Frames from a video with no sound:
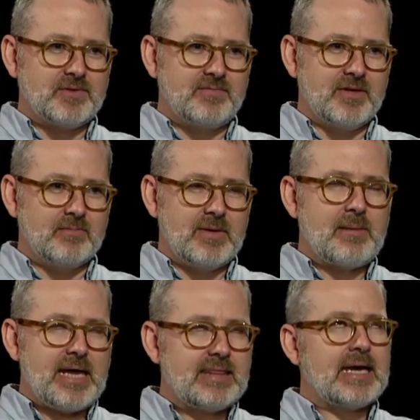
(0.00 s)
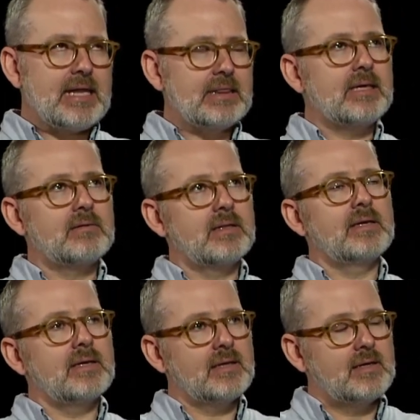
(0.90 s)
film, I mean, I think I
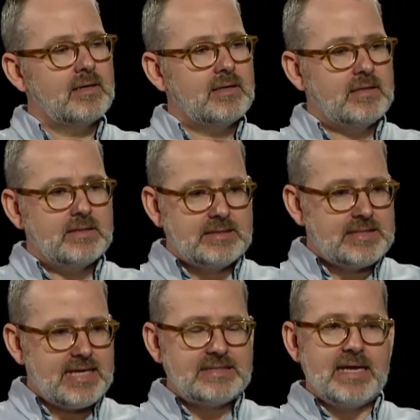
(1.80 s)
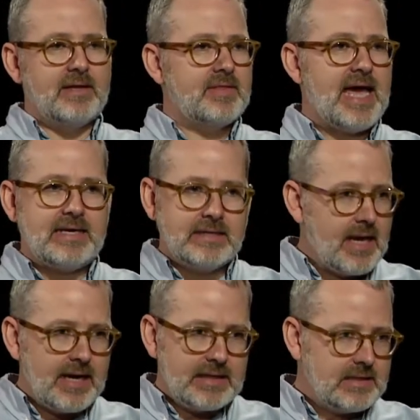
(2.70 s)
literally sat down that
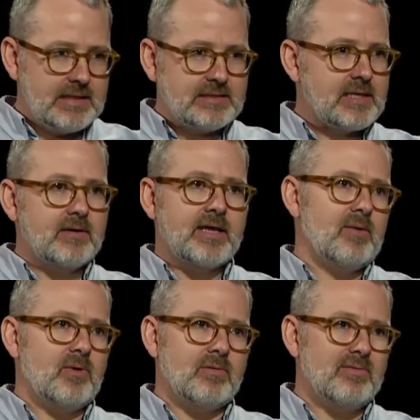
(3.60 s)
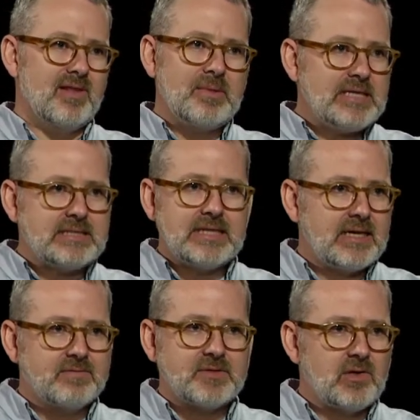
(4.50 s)
night and said, okay, well, let me just
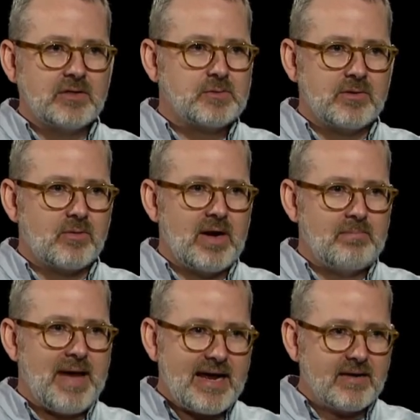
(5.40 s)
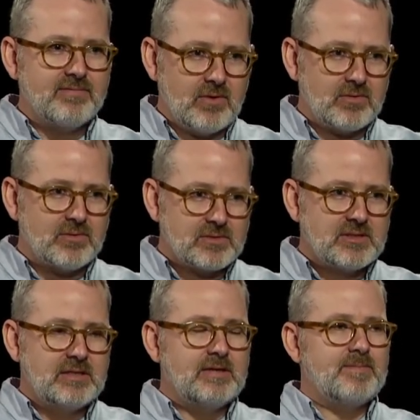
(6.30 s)
think of songs with great backup vocals.
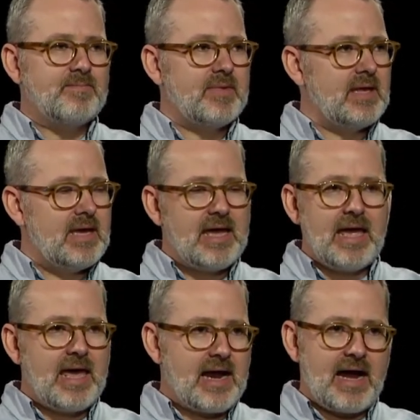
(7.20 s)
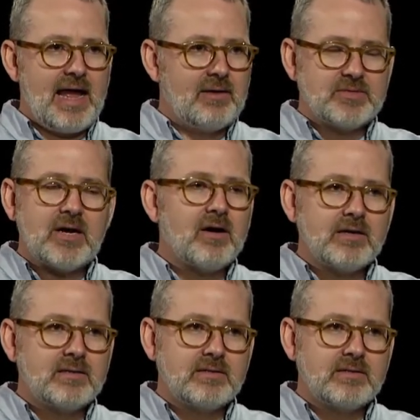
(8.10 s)
Yeah, yeah. And I, it was a hard